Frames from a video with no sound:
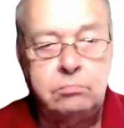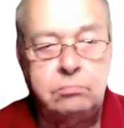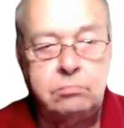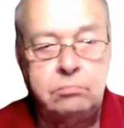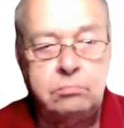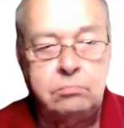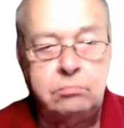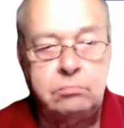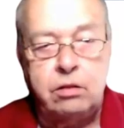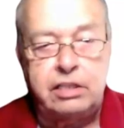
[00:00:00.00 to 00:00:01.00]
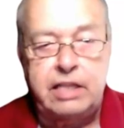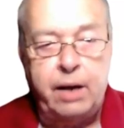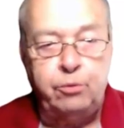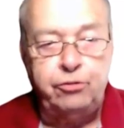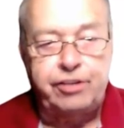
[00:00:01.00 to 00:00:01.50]
On the
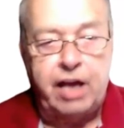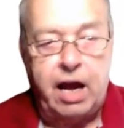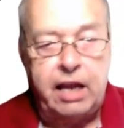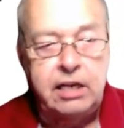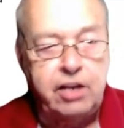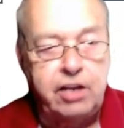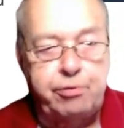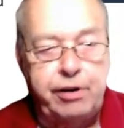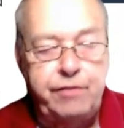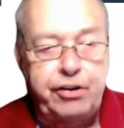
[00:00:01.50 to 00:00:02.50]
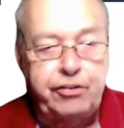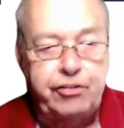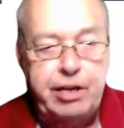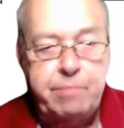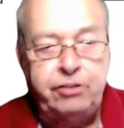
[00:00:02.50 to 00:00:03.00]
downside, as
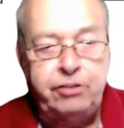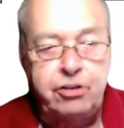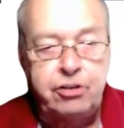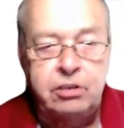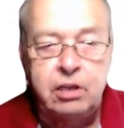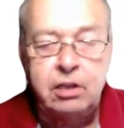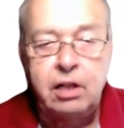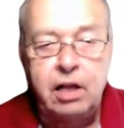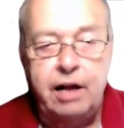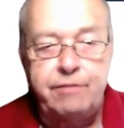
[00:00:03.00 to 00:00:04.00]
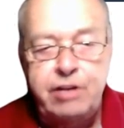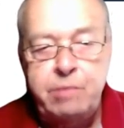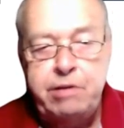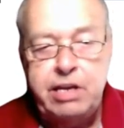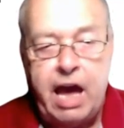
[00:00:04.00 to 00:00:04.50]
previously mentioned, a
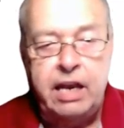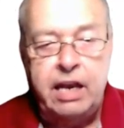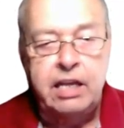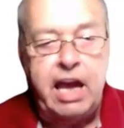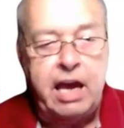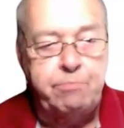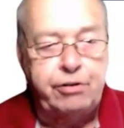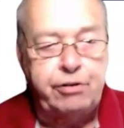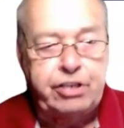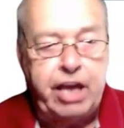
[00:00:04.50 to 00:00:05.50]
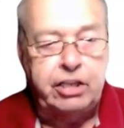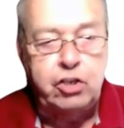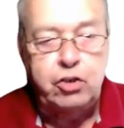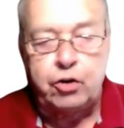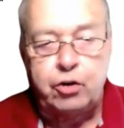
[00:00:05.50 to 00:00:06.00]
VPN can protect
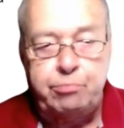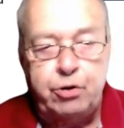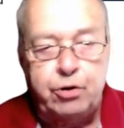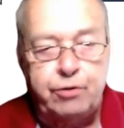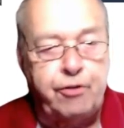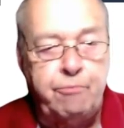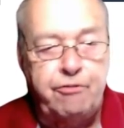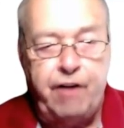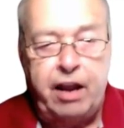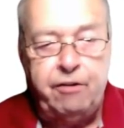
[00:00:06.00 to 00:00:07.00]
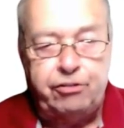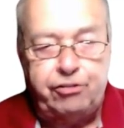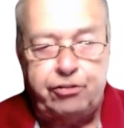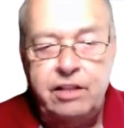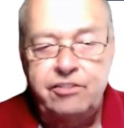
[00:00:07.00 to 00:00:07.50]
your computer from
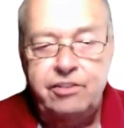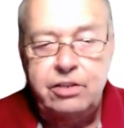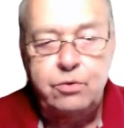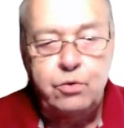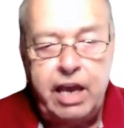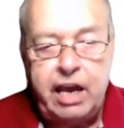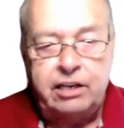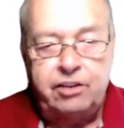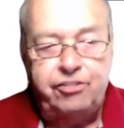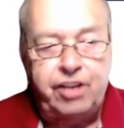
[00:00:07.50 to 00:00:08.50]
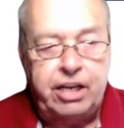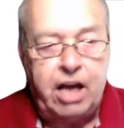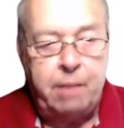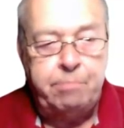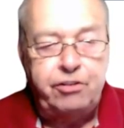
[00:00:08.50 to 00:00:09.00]
viruses. You can't set
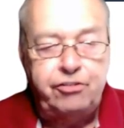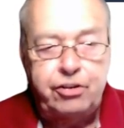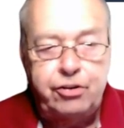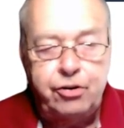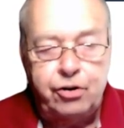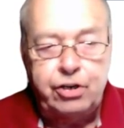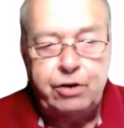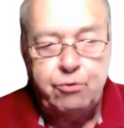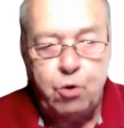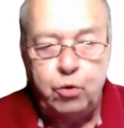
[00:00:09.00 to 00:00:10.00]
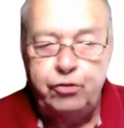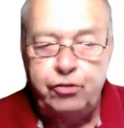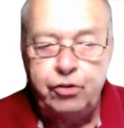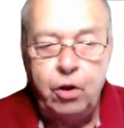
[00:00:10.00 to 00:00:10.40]
up security rules